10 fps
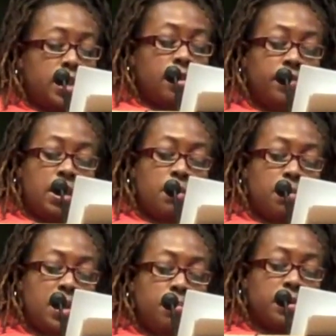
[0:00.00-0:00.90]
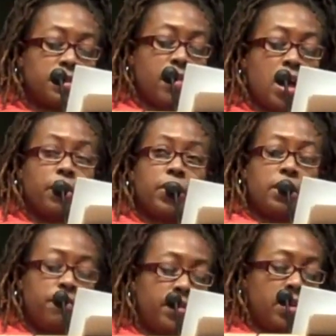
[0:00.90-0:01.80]
of deeming peoples of color
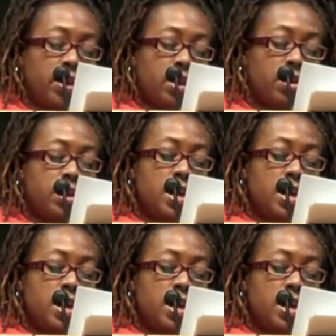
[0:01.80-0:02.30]
inferior,